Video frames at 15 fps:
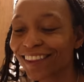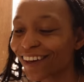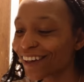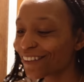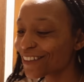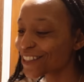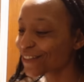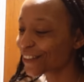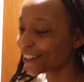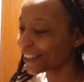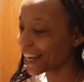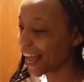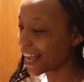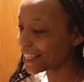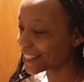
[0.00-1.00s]
thought it was real
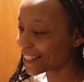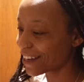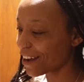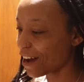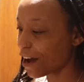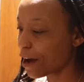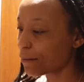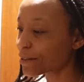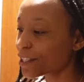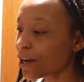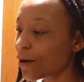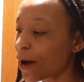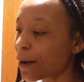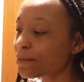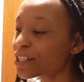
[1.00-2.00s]
nice.
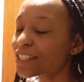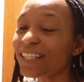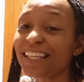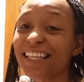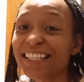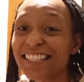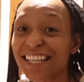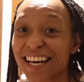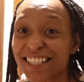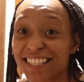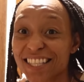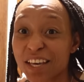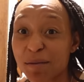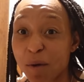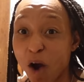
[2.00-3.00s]
So I'm just gonna dust
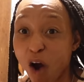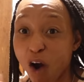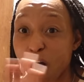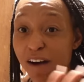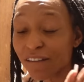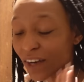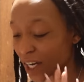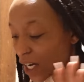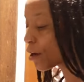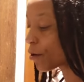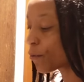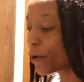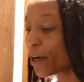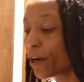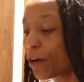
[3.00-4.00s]
them off.
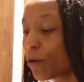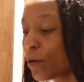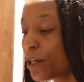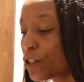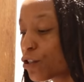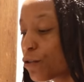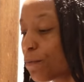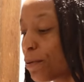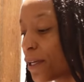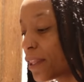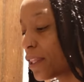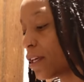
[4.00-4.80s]
We're going to put